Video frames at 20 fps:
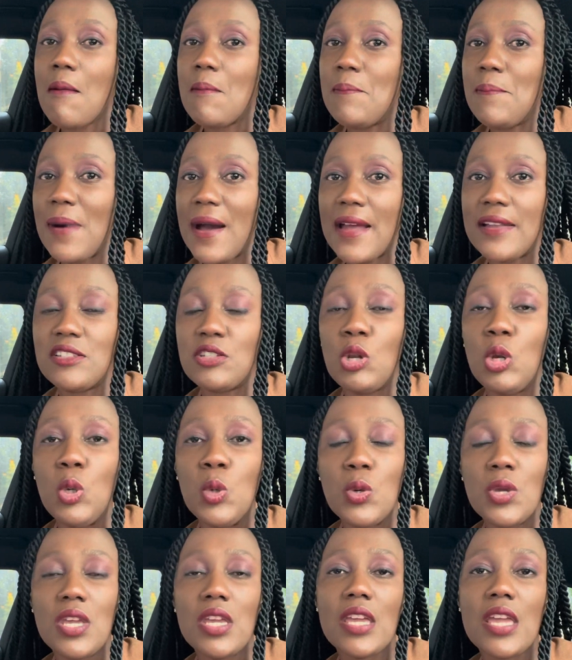But
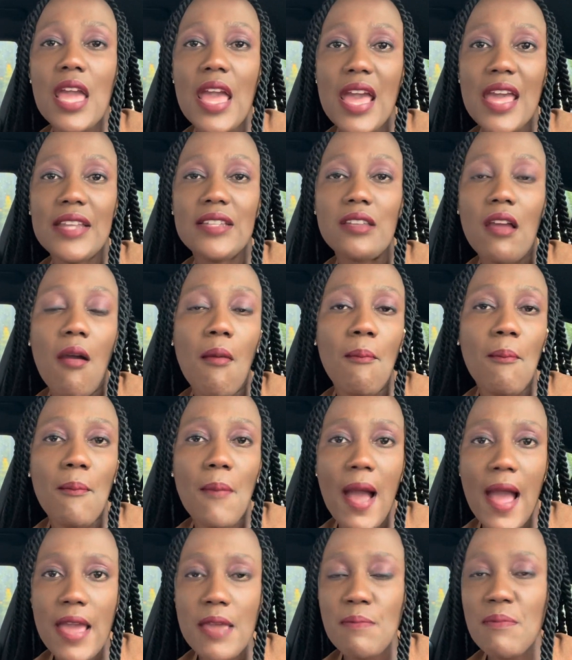looking at
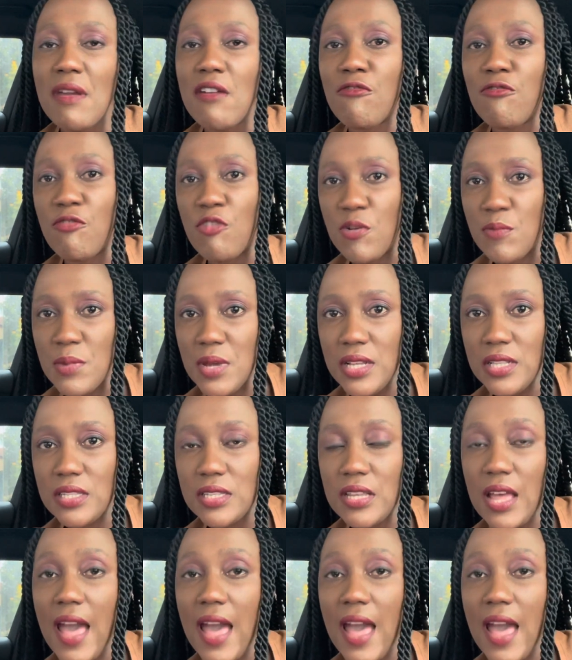my performance,